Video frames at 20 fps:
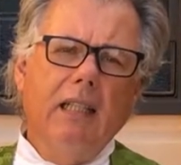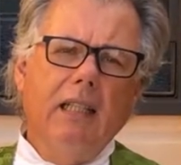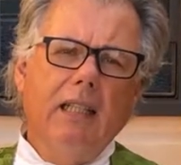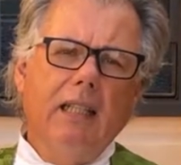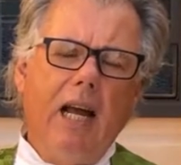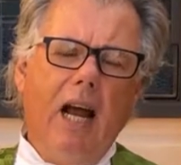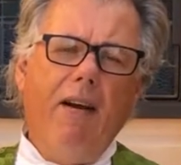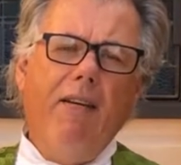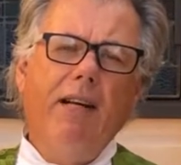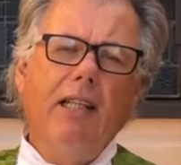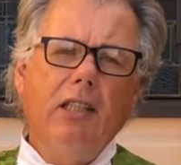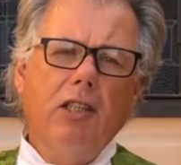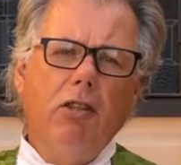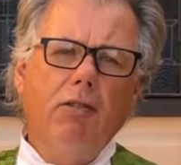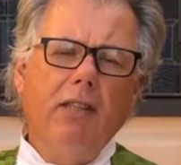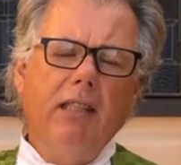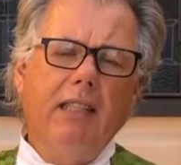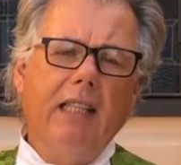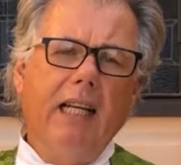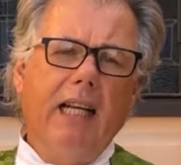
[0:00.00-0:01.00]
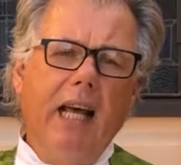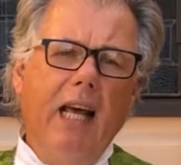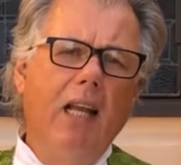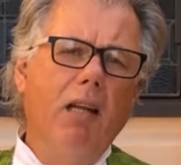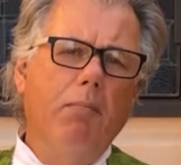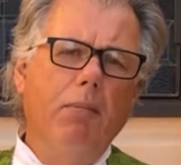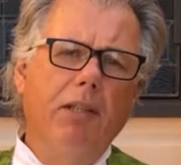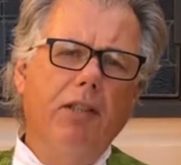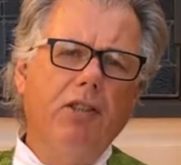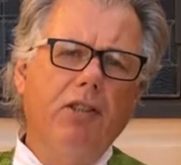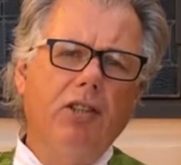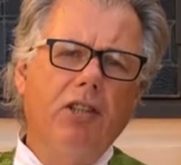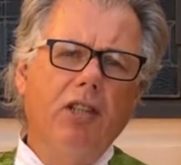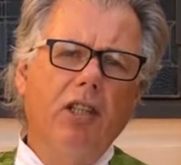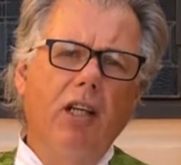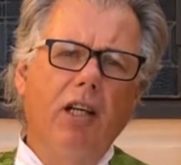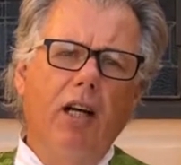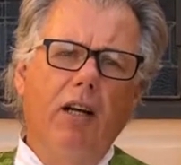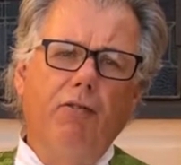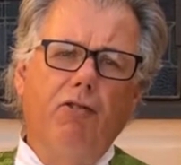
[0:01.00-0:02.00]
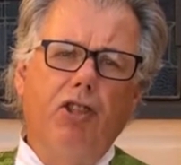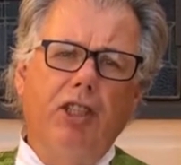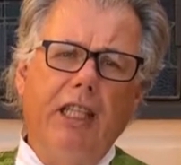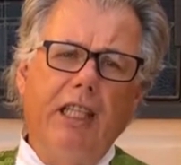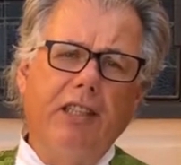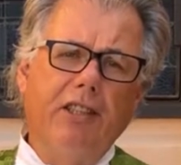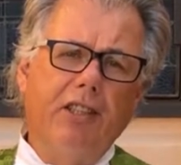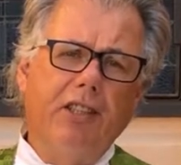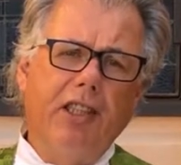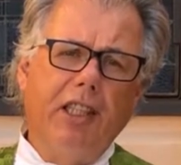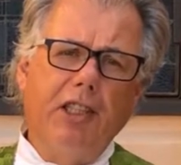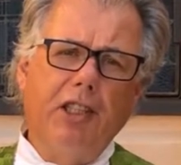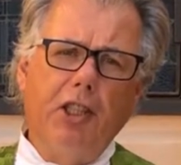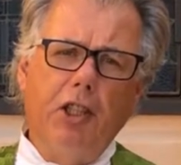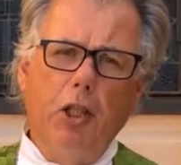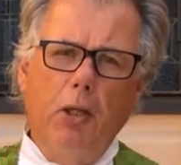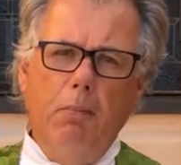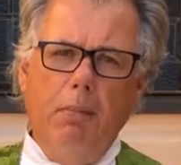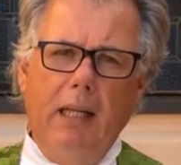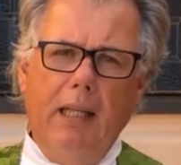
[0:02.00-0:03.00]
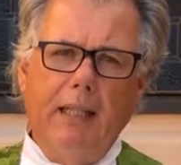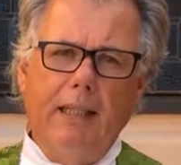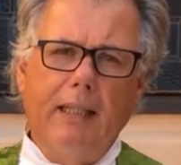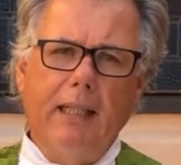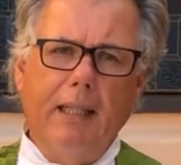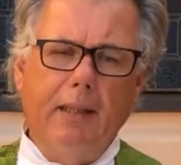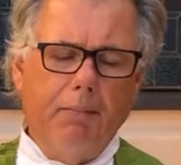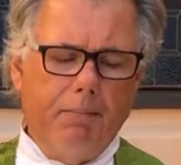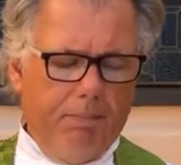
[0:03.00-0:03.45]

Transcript: characteristic elements of Jesus' humility.